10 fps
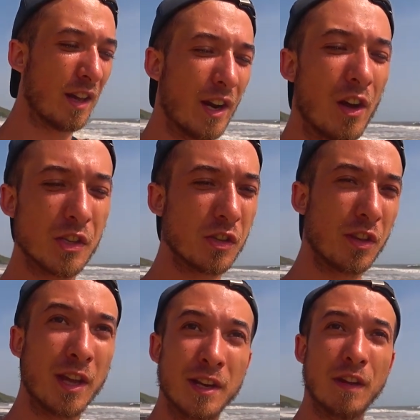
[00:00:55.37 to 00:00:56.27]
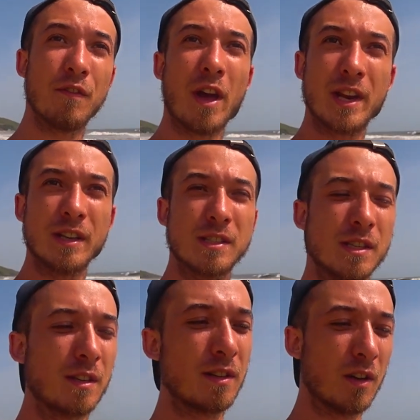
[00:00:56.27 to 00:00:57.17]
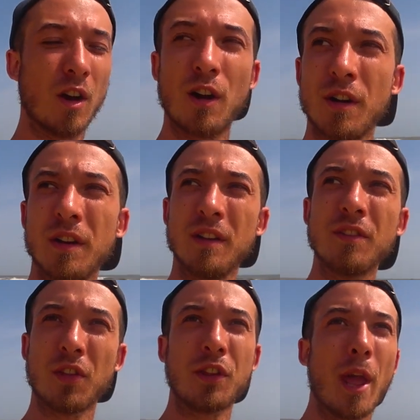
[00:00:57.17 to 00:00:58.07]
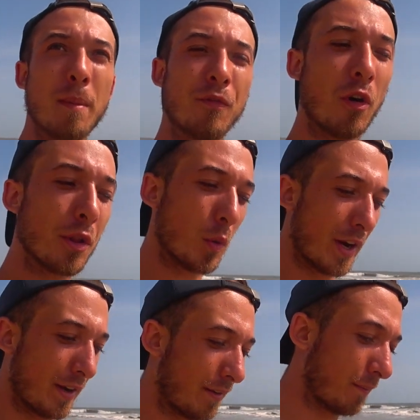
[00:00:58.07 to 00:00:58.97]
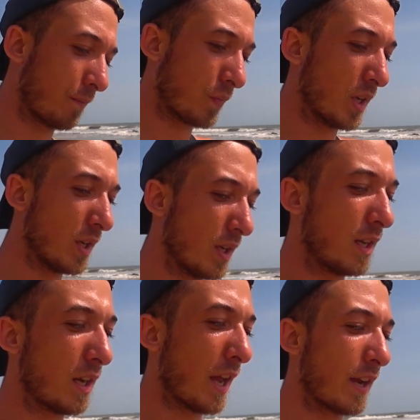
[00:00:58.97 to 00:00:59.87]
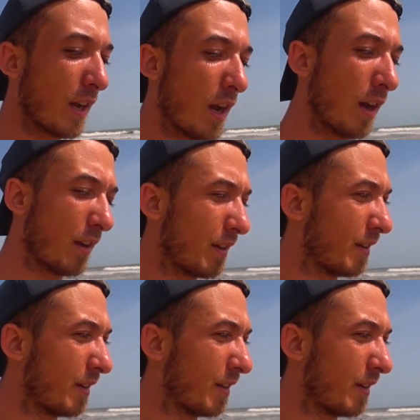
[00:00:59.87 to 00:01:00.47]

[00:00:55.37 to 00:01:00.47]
and also the Indian weddings, or the day before the wedding like uh,